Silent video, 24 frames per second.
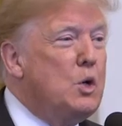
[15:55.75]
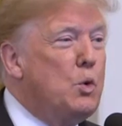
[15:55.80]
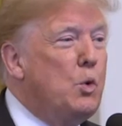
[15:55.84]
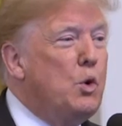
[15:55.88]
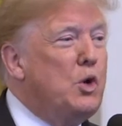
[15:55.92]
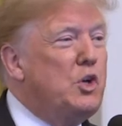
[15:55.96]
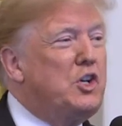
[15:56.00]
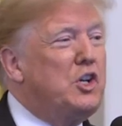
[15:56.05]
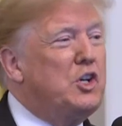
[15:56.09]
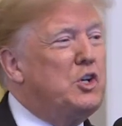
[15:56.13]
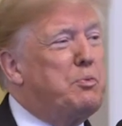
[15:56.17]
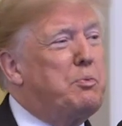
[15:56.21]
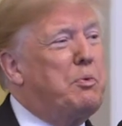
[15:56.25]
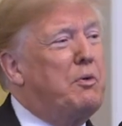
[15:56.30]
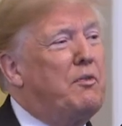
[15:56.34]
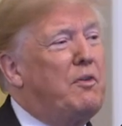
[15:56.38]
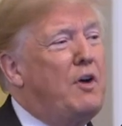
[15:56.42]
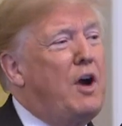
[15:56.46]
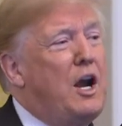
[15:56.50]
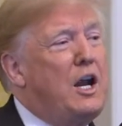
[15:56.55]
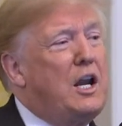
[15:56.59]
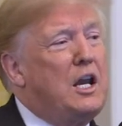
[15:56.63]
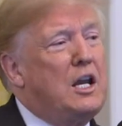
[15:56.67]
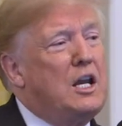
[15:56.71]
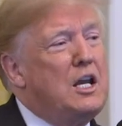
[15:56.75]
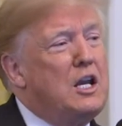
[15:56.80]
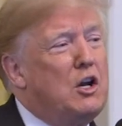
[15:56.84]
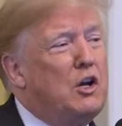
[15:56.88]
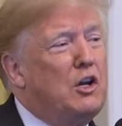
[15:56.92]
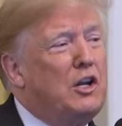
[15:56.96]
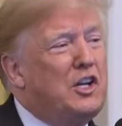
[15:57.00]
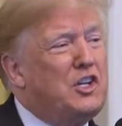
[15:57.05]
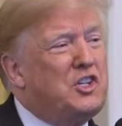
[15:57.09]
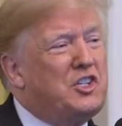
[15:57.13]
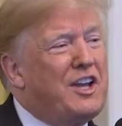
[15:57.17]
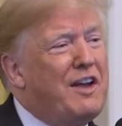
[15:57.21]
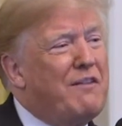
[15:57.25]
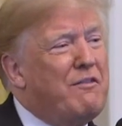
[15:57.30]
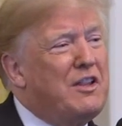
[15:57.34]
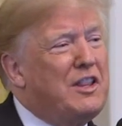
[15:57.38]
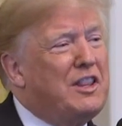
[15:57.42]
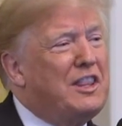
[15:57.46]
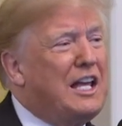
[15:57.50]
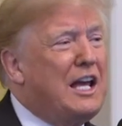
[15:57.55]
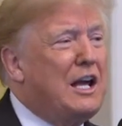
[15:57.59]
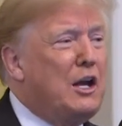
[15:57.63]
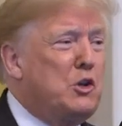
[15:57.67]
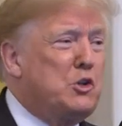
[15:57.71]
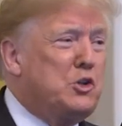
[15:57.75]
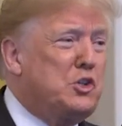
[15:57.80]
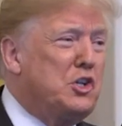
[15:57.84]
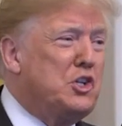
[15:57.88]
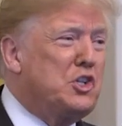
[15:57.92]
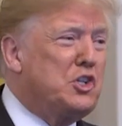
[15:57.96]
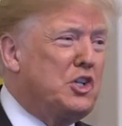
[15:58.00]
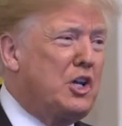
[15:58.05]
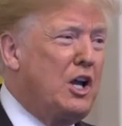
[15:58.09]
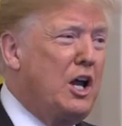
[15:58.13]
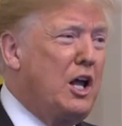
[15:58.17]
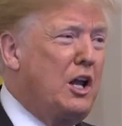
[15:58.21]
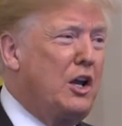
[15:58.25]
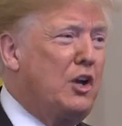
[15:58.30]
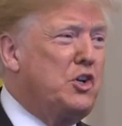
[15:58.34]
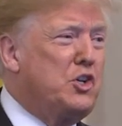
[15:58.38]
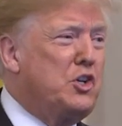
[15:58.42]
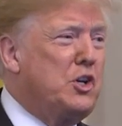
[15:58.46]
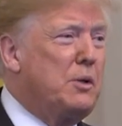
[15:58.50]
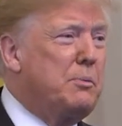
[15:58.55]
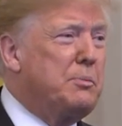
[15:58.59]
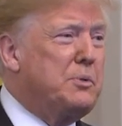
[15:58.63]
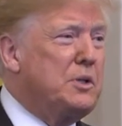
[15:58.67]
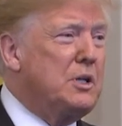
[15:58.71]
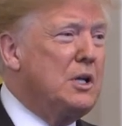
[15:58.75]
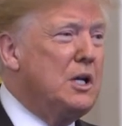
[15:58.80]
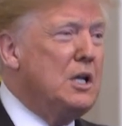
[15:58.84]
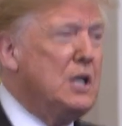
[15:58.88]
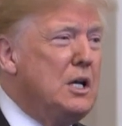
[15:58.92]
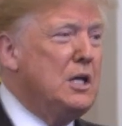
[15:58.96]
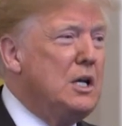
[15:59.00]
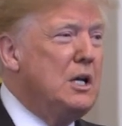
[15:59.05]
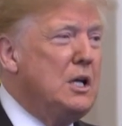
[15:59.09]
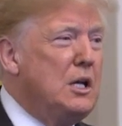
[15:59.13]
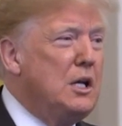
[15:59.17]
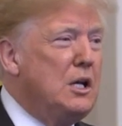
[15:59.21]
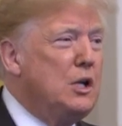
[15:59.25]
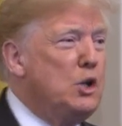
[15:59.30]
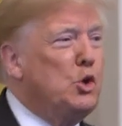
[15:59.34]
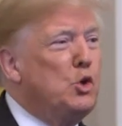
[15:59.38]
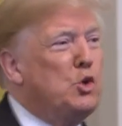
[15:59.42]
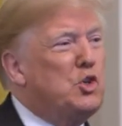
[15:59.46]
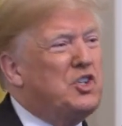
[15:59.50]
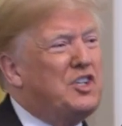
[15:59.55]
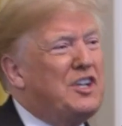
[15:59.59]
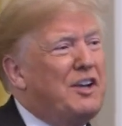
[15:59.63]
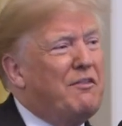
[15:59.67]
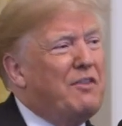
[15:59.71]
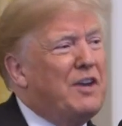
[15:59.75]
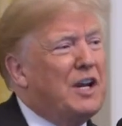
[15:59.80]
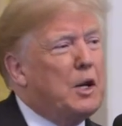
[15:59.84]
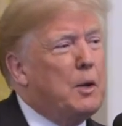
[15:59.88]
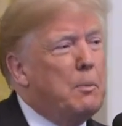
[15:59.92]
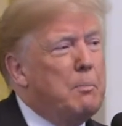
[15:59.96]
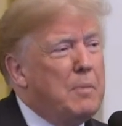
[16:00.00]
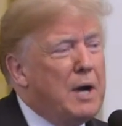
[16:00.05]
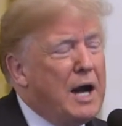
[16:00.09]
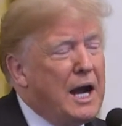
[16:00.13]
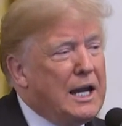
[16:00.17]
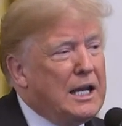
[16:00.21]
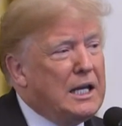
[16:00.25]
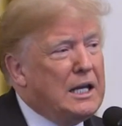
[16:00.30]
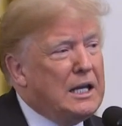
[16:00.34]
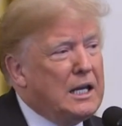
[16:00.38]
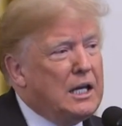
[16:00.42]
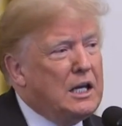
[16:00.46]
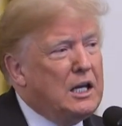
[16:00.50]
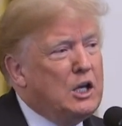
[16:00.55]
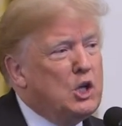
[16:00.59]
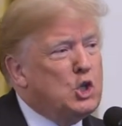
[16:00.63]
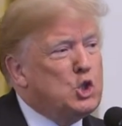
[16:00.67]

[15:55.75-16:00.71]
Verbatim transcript: which has provided nearly 7,000 scholarships to civic minded